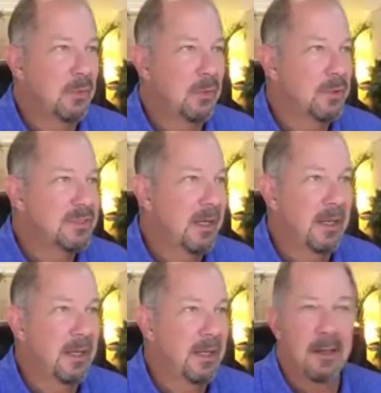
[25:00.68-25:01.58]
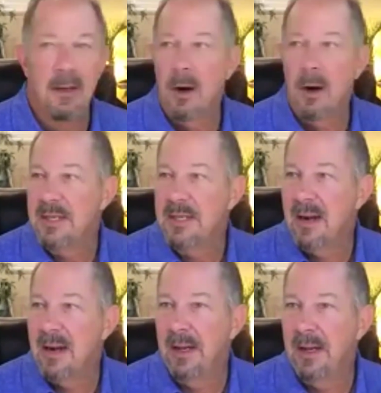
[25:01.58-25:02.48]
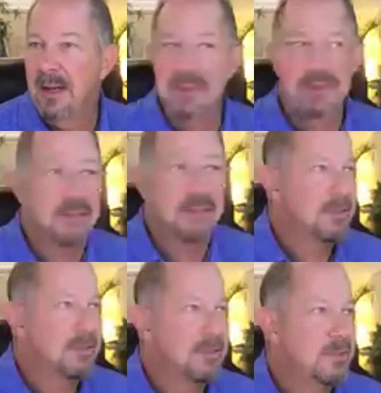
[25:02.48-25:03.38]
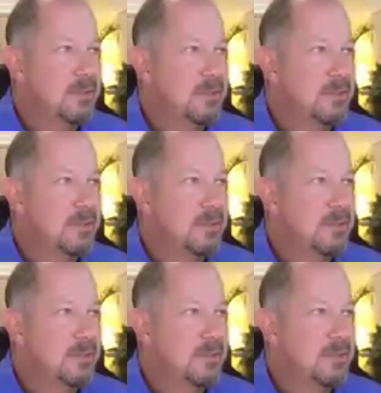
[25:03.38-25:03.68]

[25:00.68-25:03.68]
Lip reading: with you. We're saying in our database, excuse me,